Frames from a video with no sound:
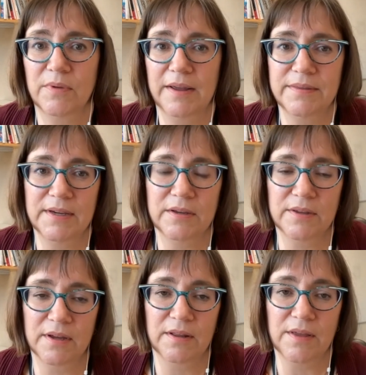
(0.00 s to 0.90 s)
I think
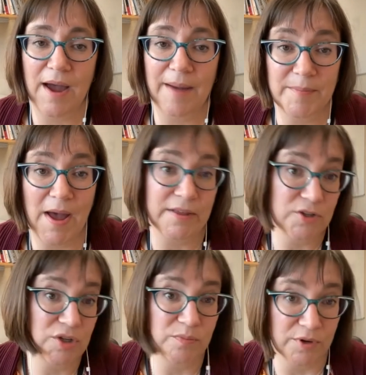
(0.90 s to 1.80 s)
the
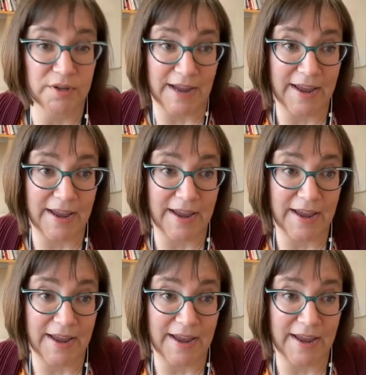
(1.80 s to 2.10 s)
ophthalmology world